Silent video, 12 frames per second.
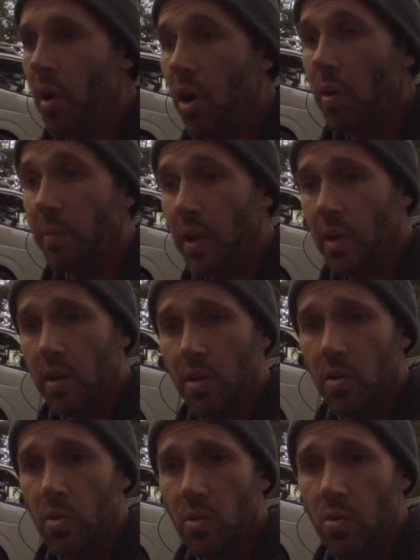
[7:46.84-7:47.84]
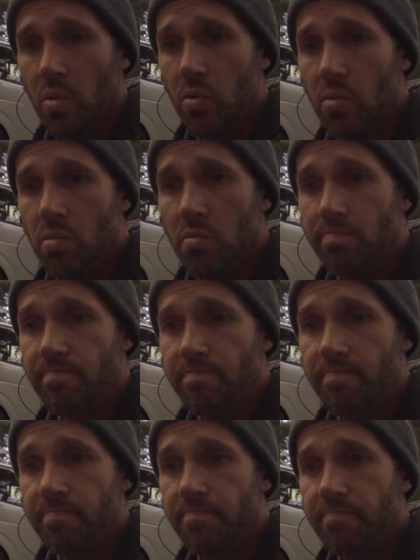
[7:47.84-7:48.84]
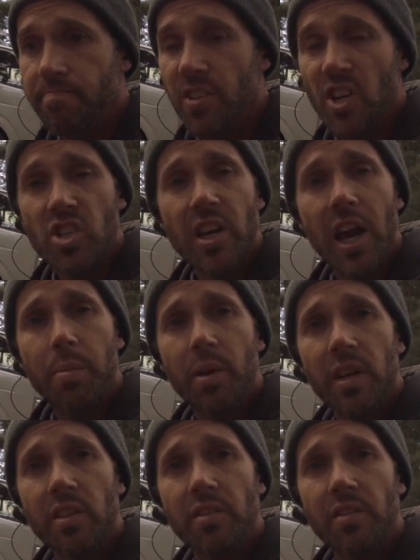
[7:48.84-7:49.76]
I'm going to finish carpeting the